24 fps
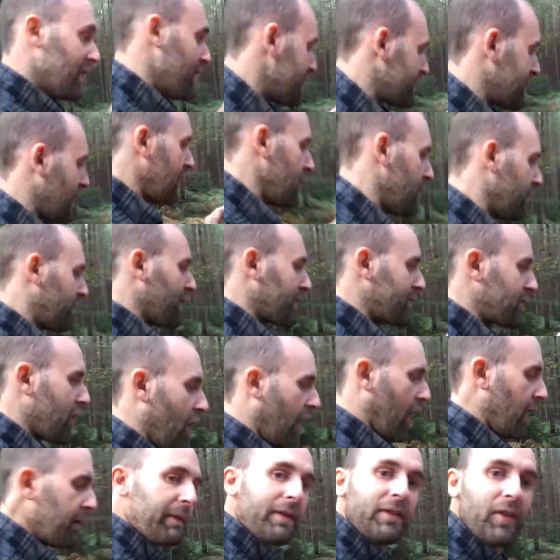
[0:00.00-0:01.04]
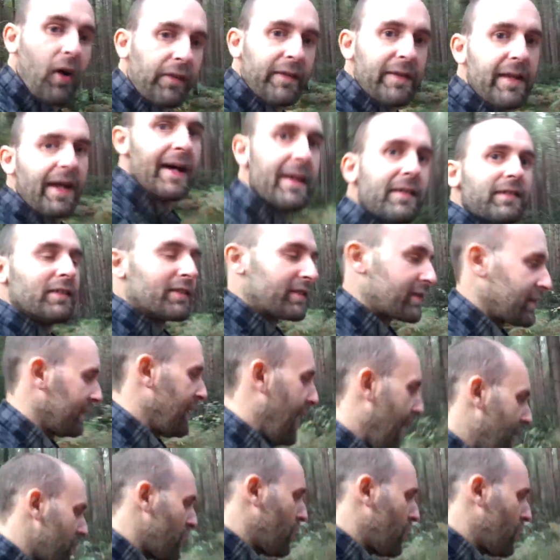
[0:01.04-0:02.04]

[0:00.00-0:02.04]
So the time is on the essence. And how